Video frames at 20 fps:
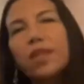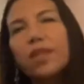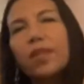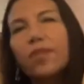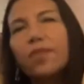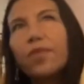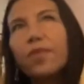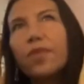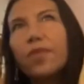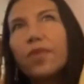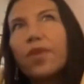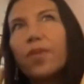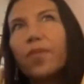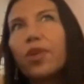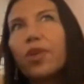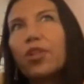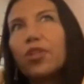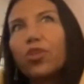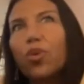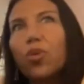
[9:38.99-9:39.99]
the, it
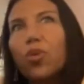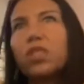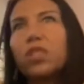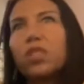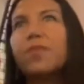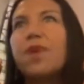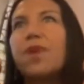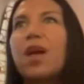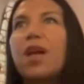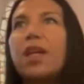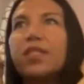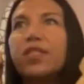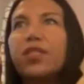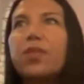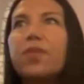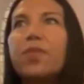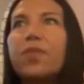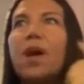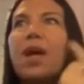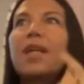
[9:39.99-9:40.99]
controls the mind so
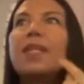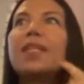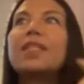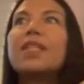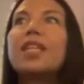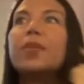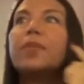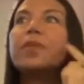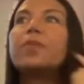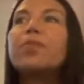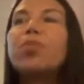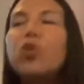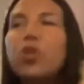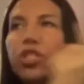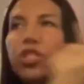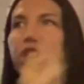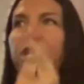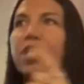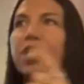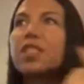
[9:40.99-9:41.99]
the mind keeps
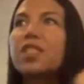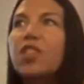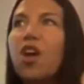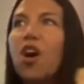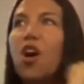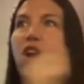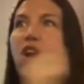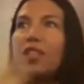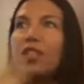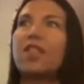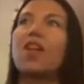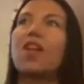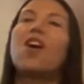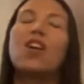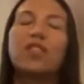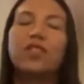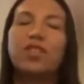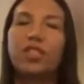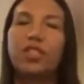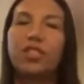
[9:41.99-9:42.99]
pushing its thoughts
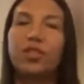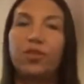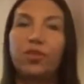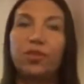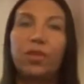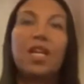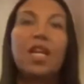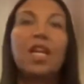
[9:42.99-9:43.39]
onto